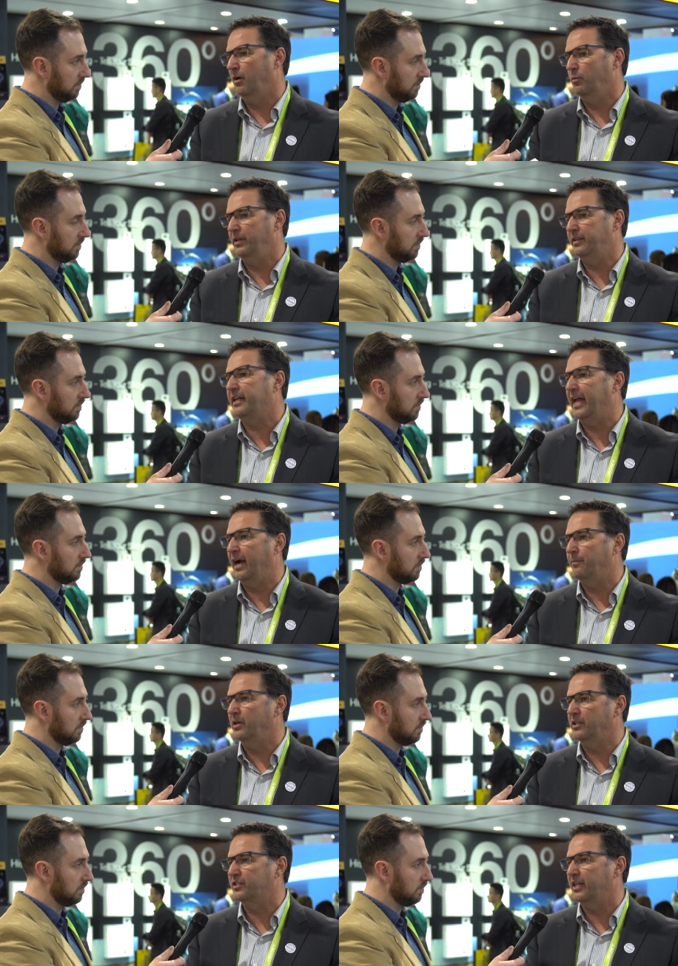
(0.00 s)
Speaker 1: with the
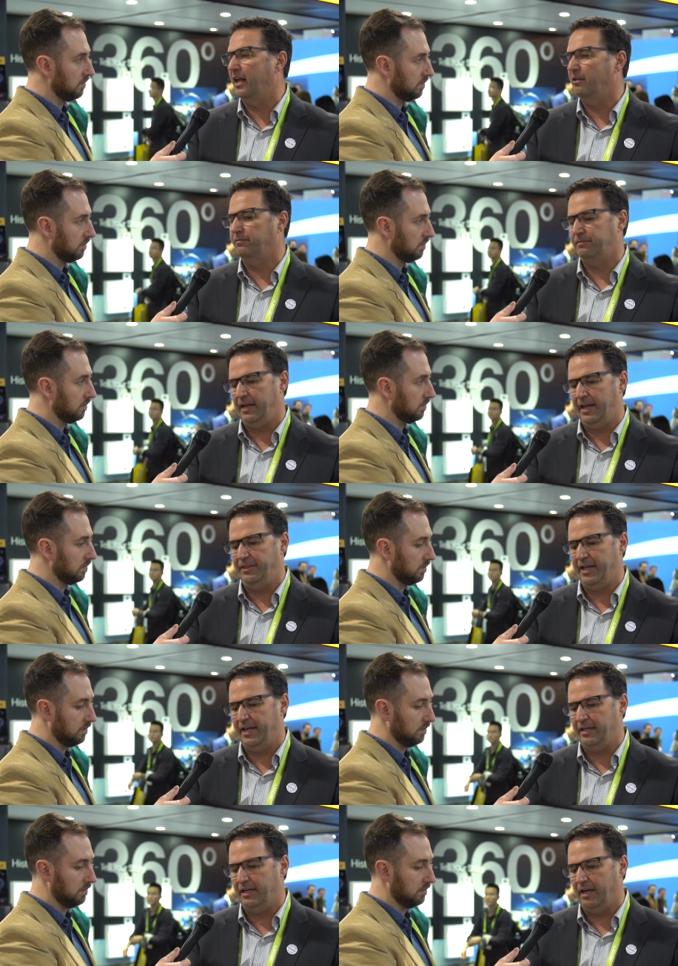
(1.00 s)
camera itself, and
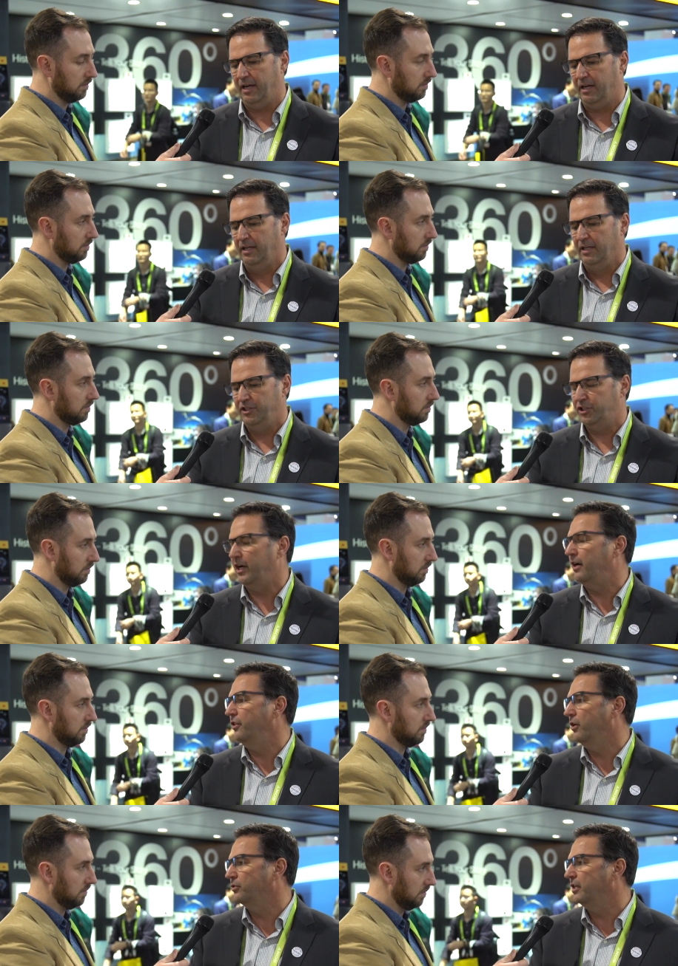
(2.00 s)
then share
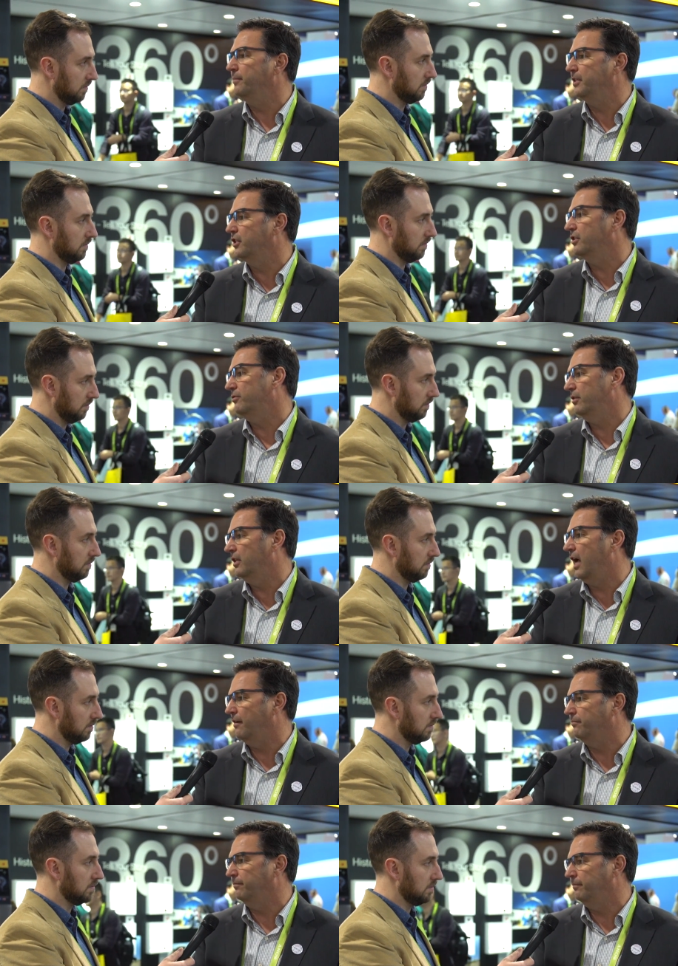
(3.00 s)
those images
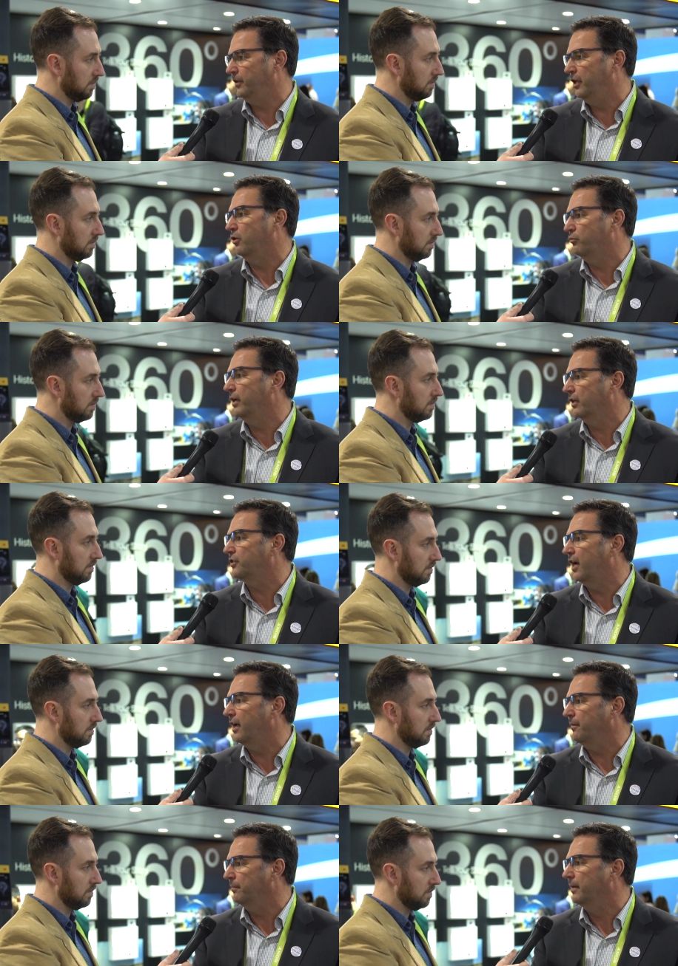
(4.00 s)
live, you know, real
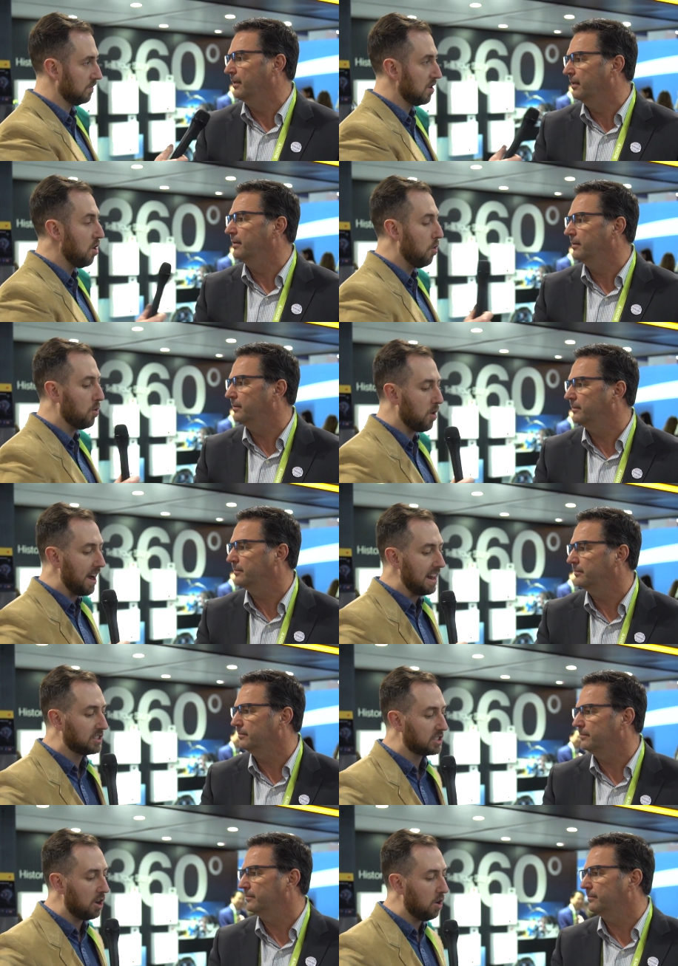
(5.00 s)
time.
Speaker 2: Well, great.
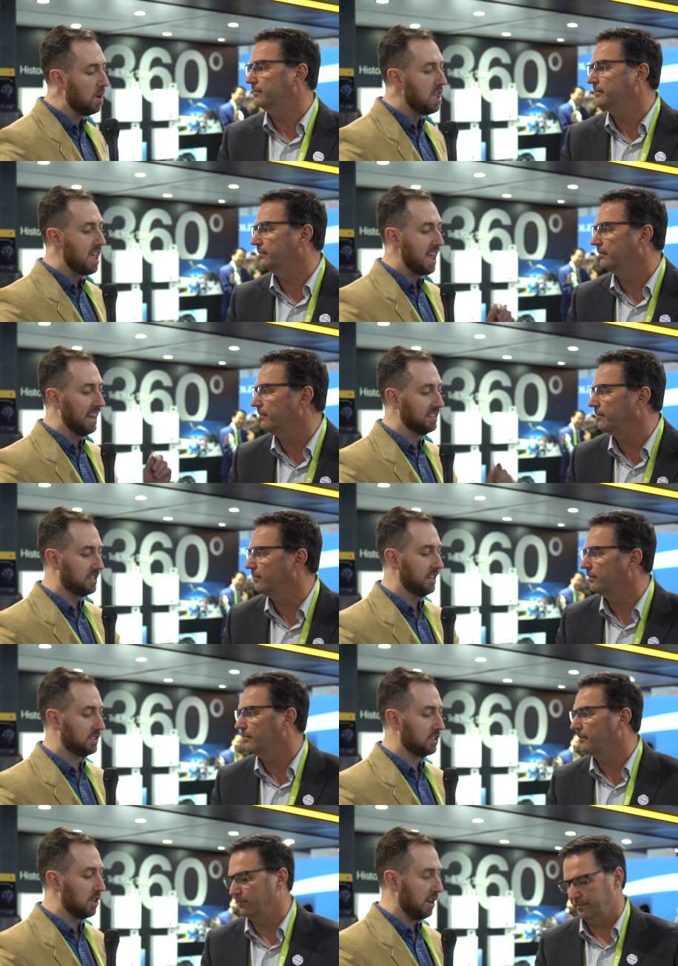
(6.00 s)
And so is
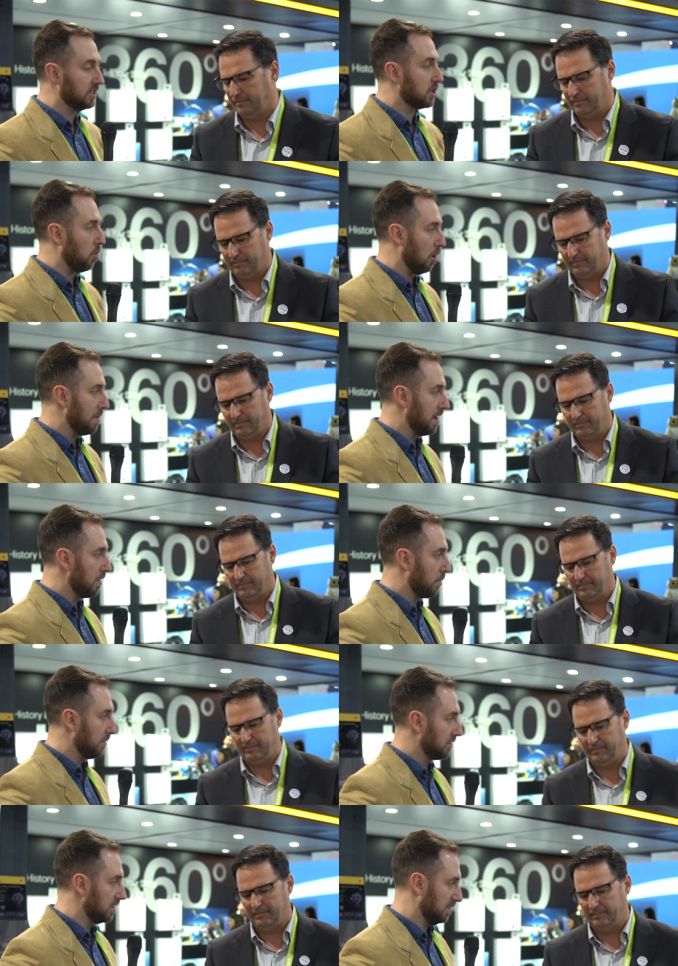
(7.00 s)
the Orbit
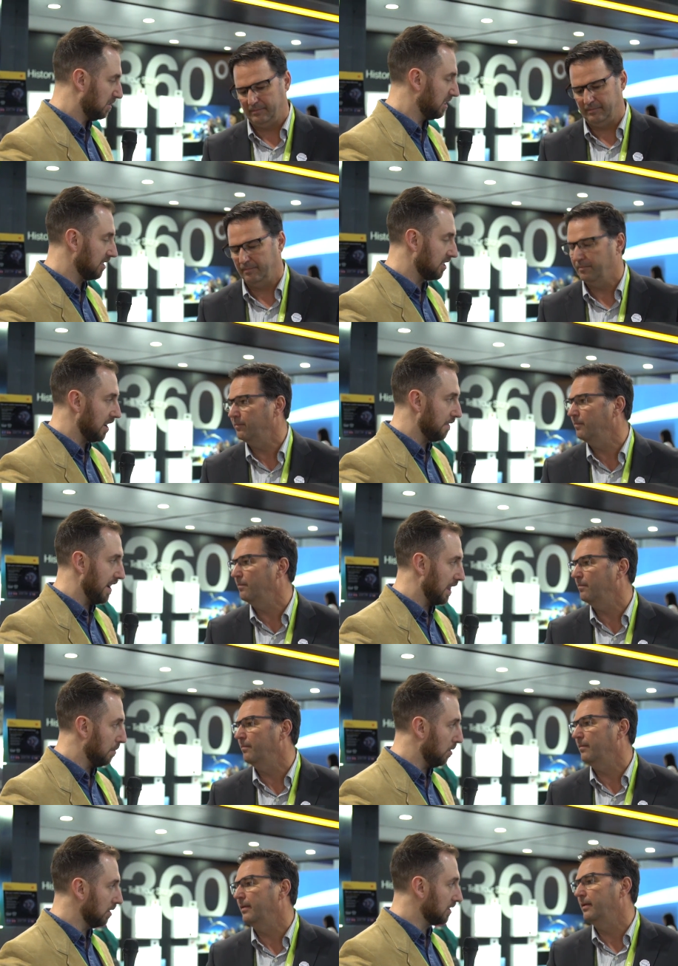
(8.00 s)
360
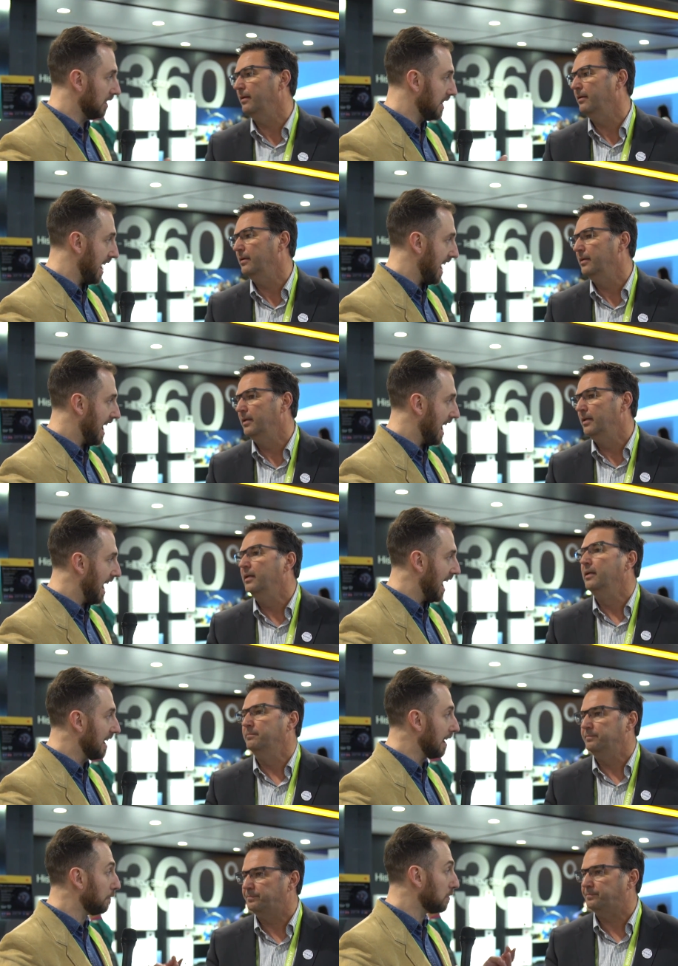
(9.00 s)
available today?
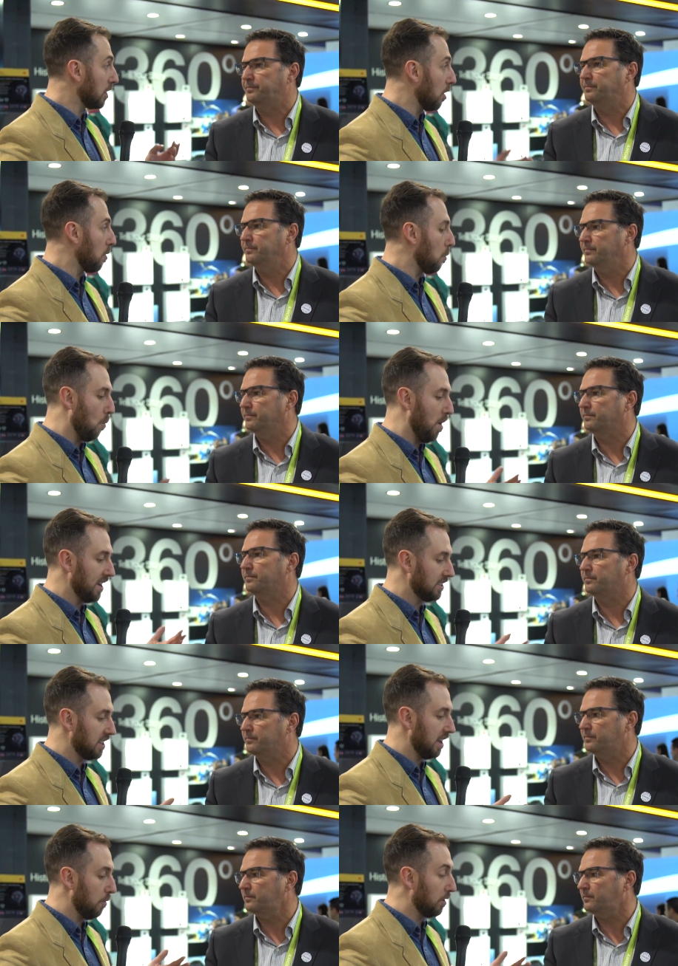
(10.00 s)
And if so, when
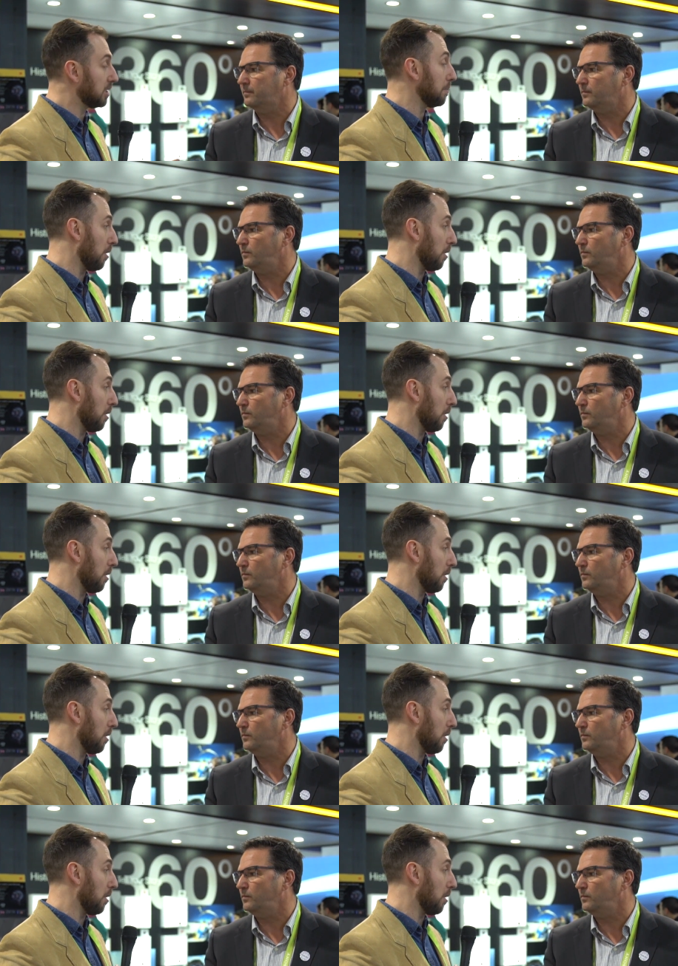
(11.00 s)
is what's the